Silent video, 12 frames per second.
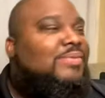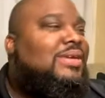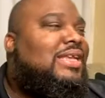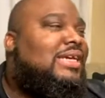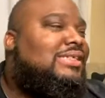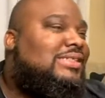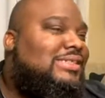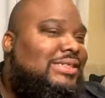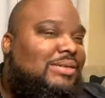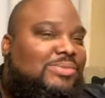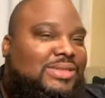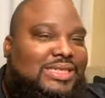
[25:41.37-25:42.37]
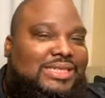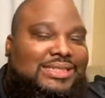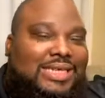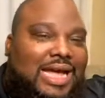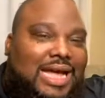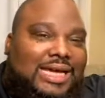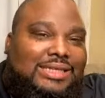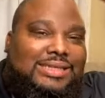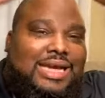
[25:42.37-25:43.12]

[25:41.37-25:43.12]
relationship with these guys.